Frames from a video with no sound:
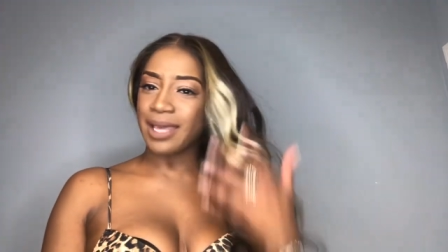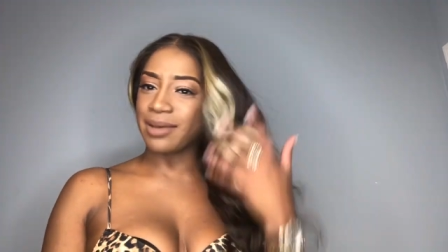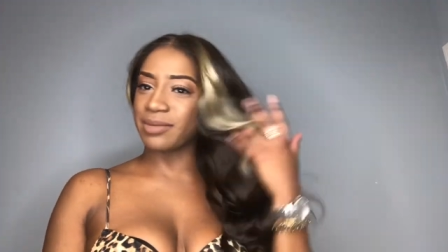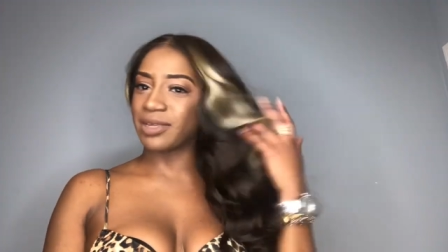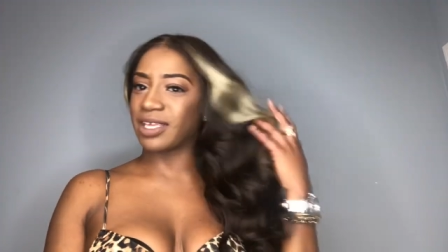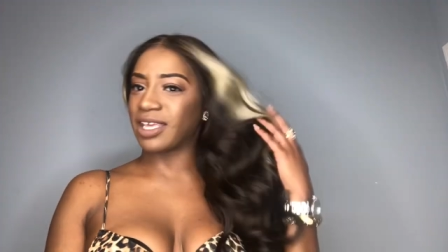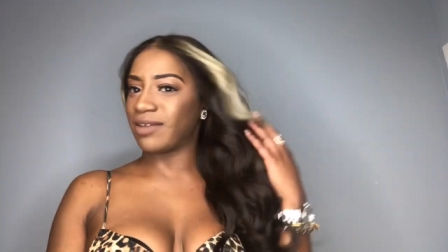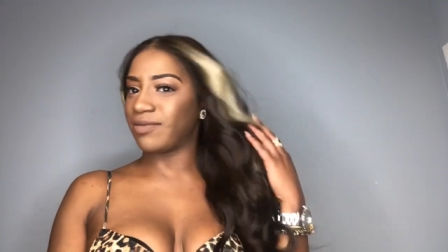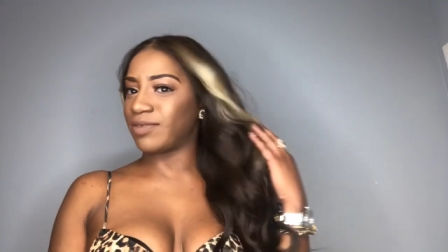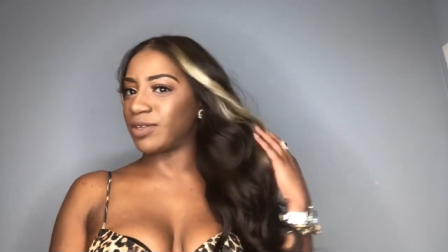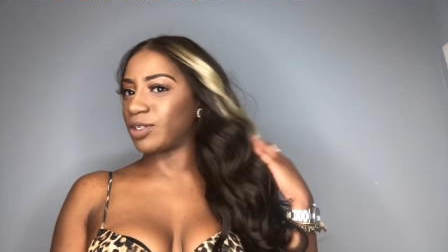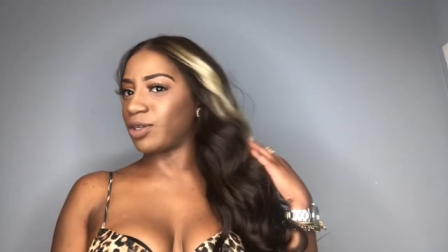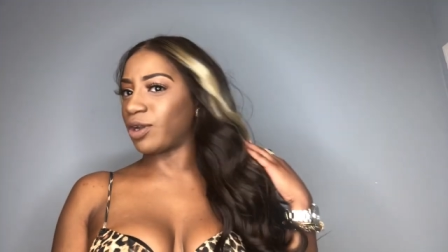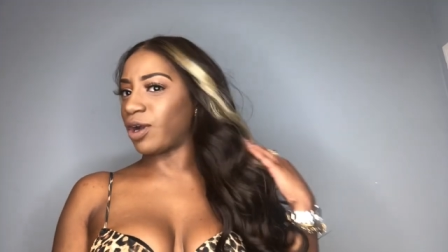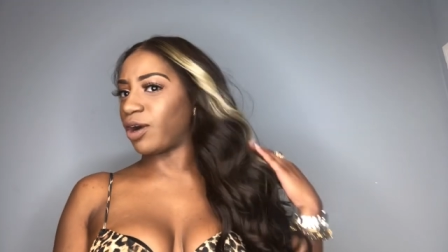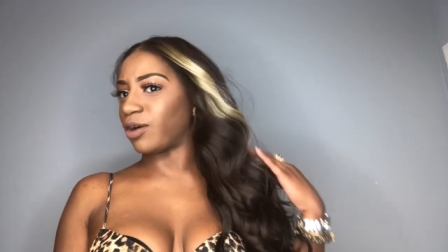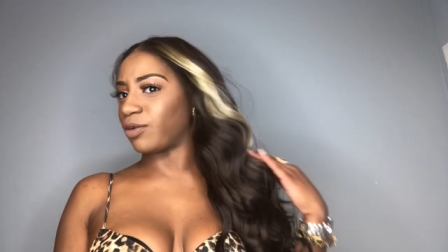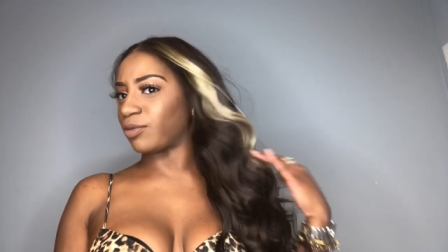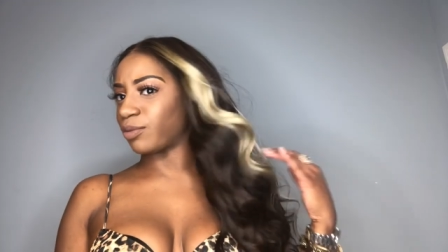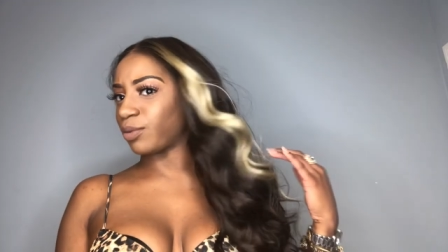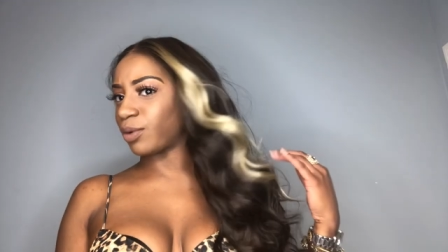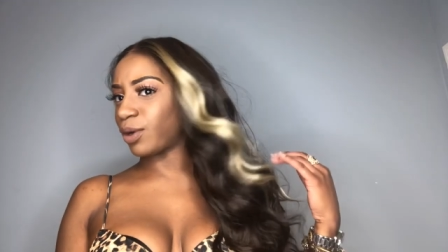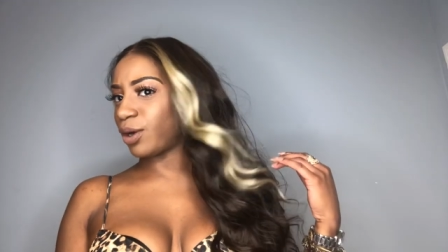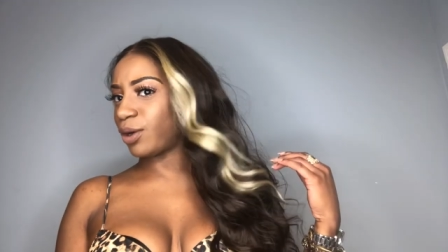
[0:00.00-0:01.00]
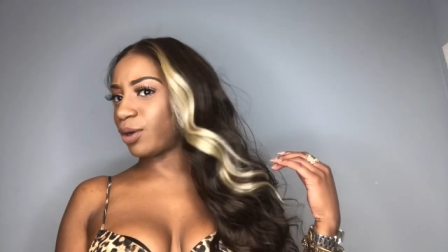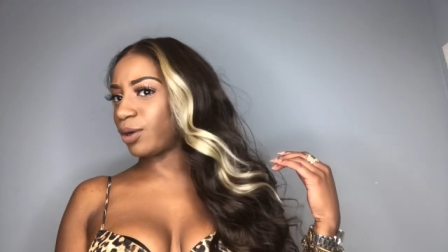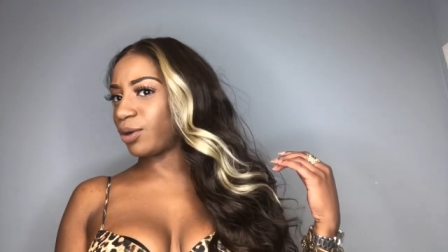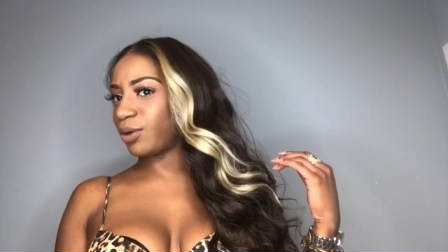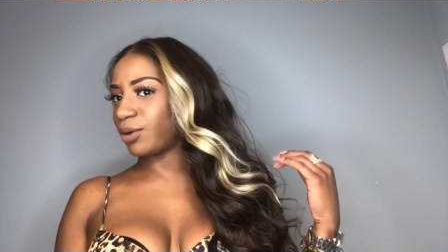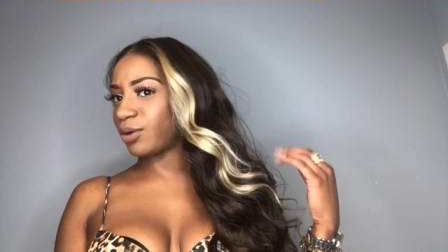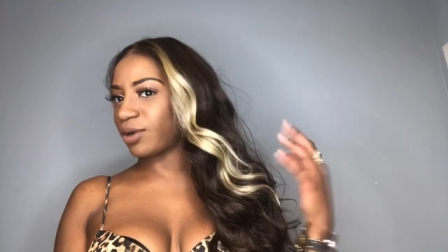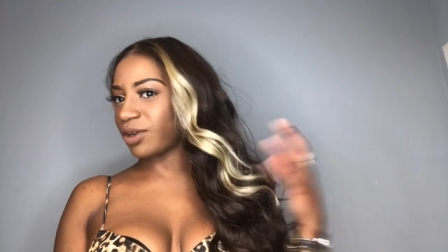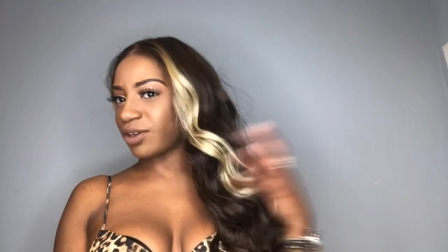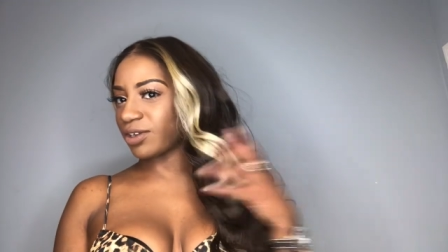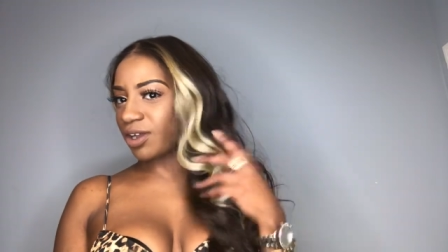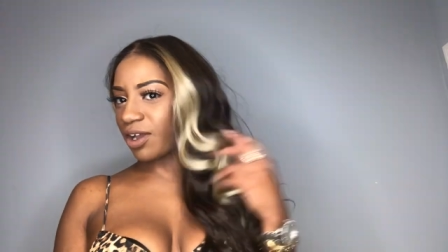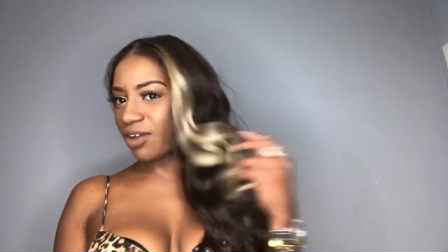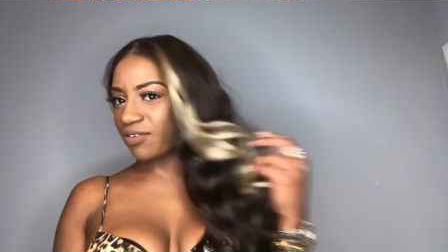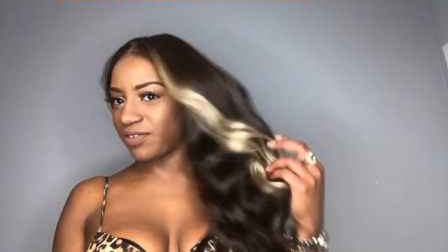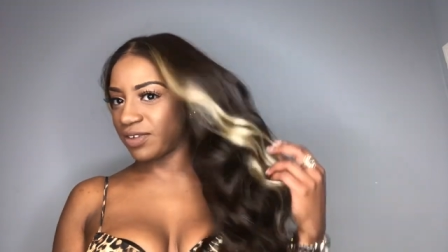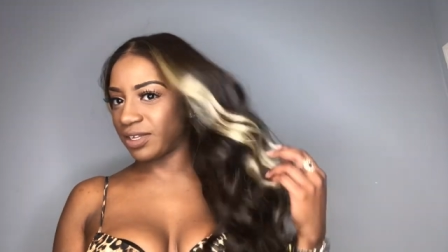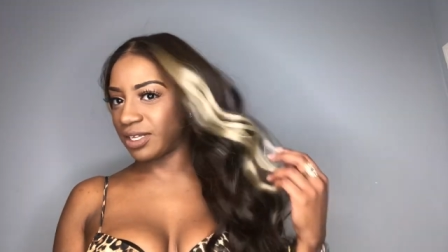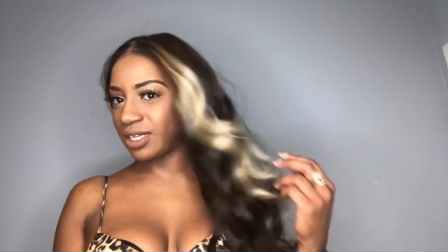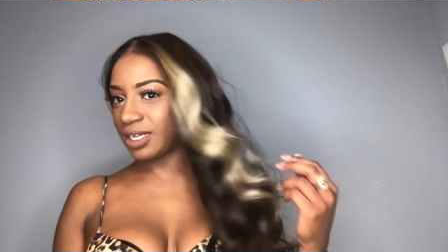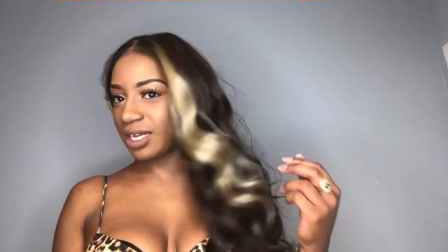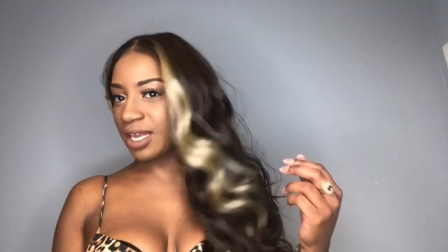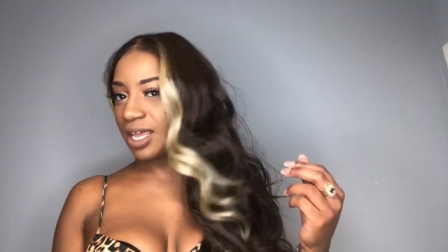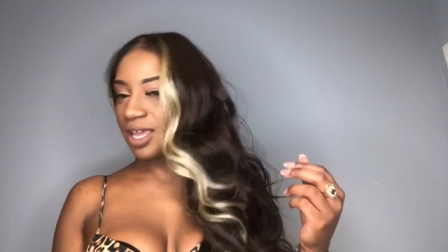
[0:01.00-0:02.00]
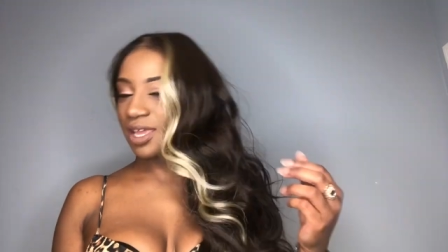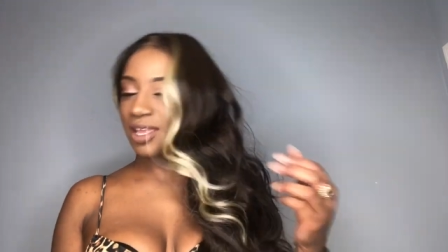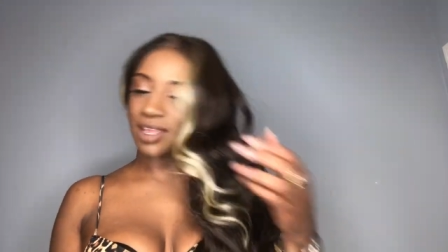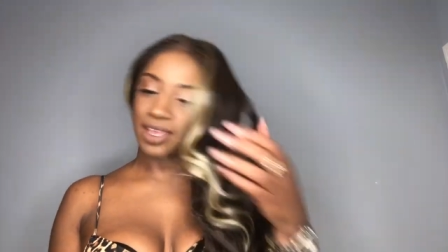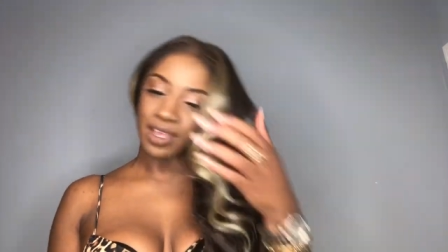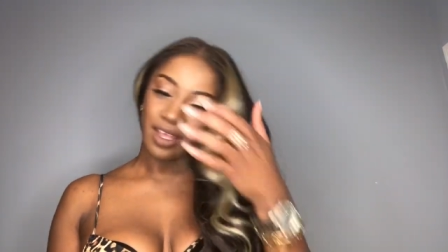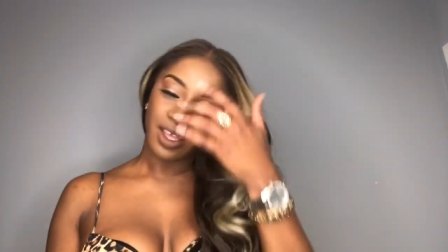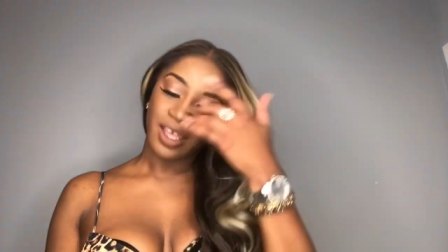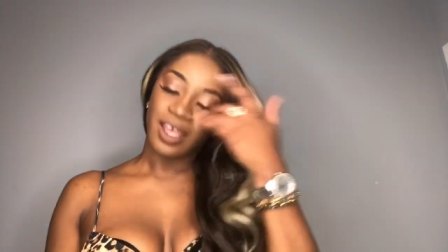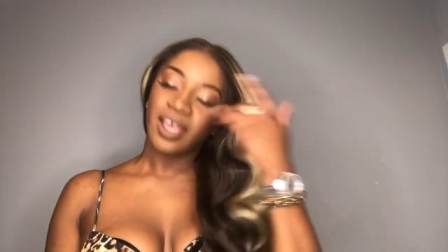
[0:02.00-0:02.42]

am giving y'all Rogue. Are y'all feeling that?